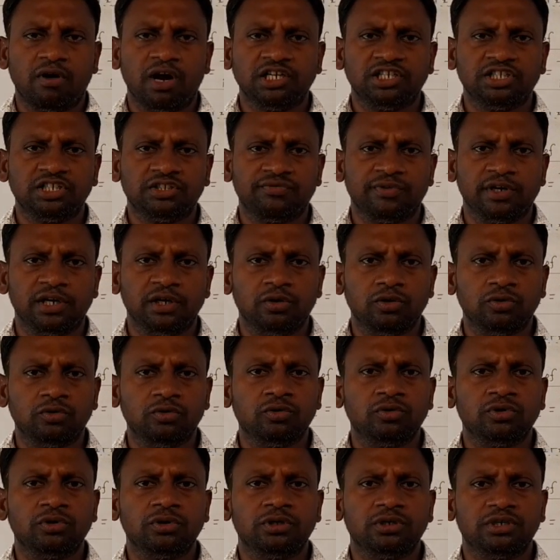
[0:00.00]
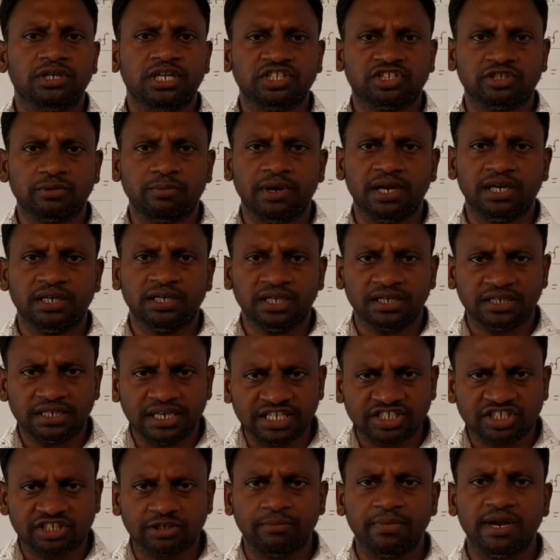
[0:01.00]
what it will do, decimator
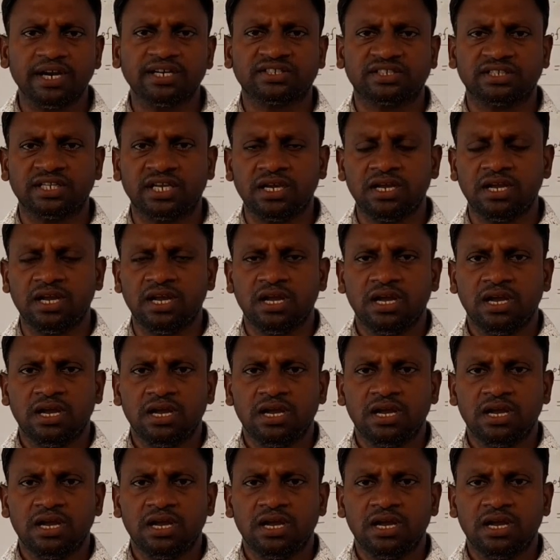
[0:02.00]
decimates the